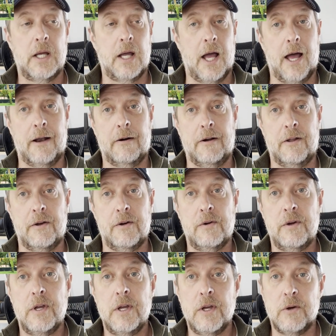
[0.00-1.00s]
I don't know.
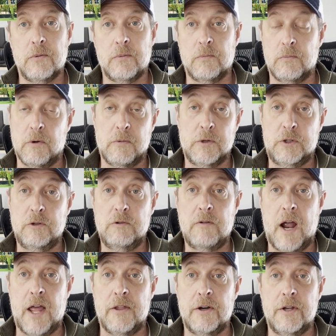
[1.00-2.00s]
What would you
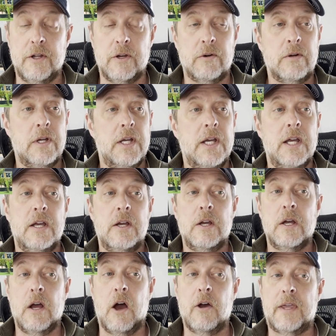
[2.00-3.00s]
rather do?
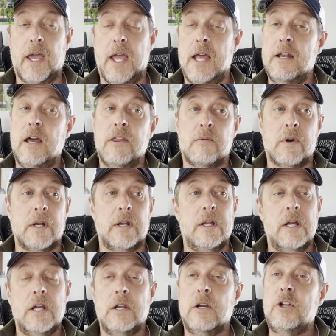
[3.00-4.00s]
Okay, another one.
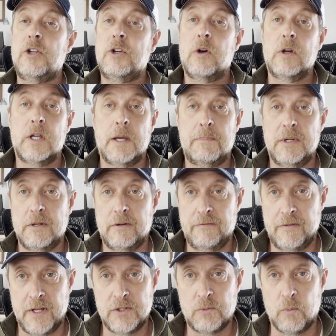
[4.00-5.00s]
You're showing up at your
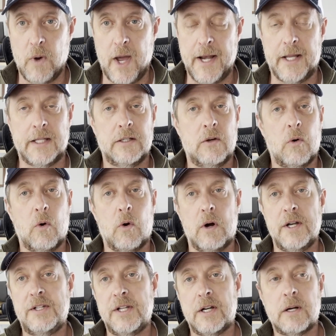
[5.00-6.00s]
friend's wedding or a
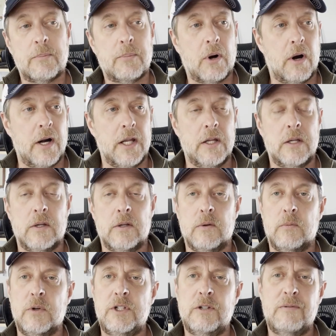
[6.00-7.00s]
dinner party.
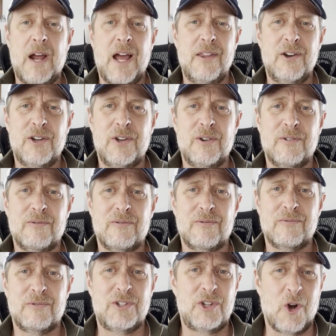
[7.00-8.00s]
Would you rather
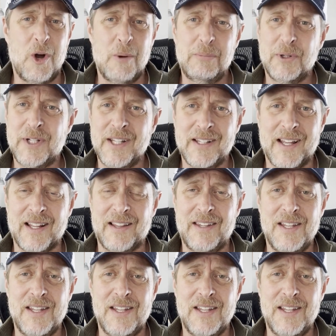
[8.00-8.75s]
show up looking like